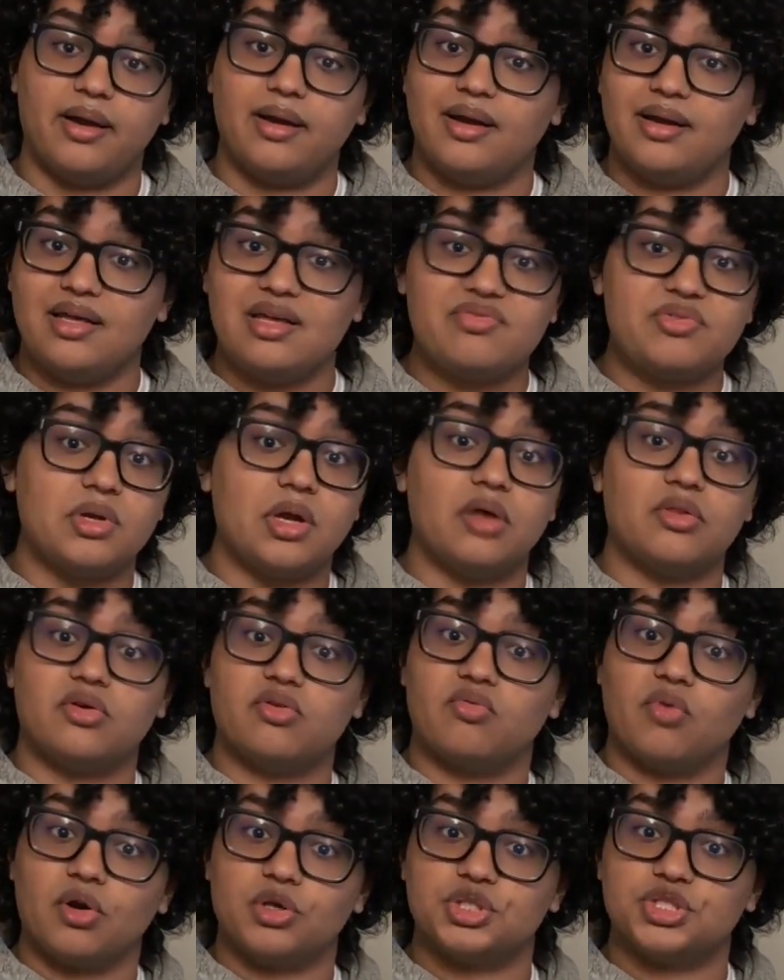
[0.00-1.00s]
and even other
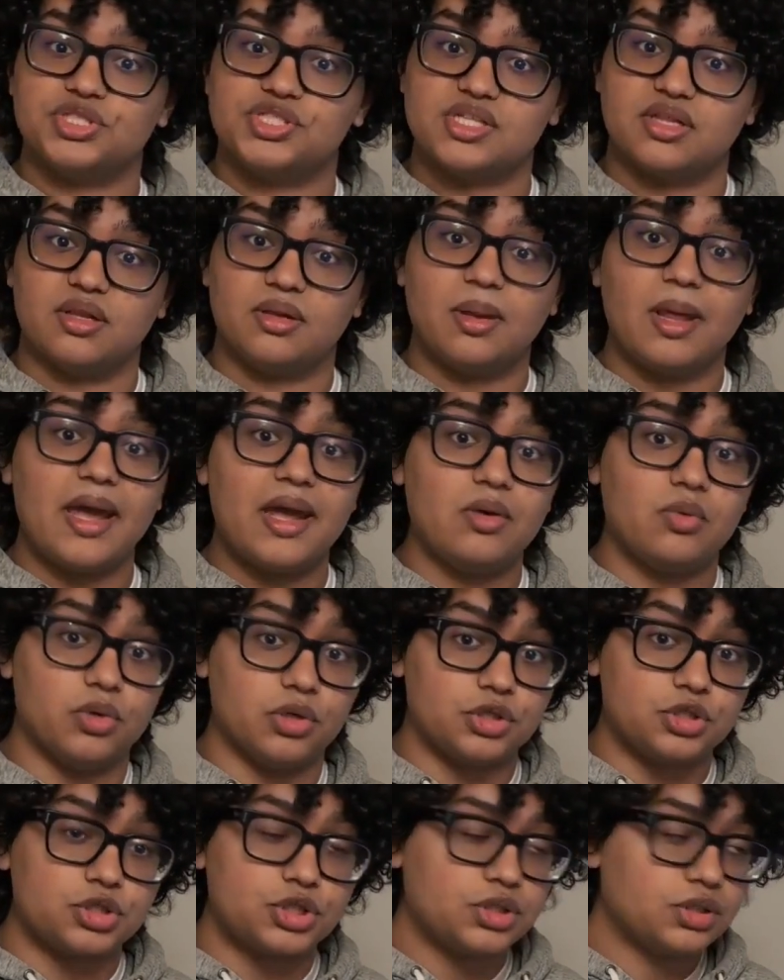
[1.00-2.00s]
versions of the
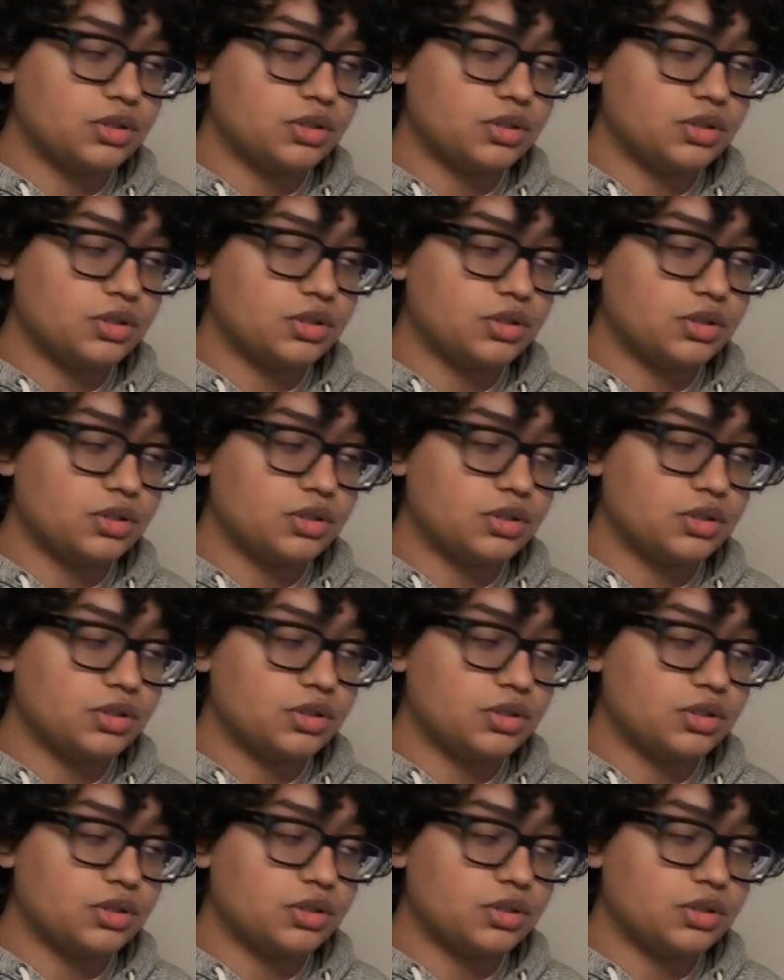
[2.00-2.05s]
language.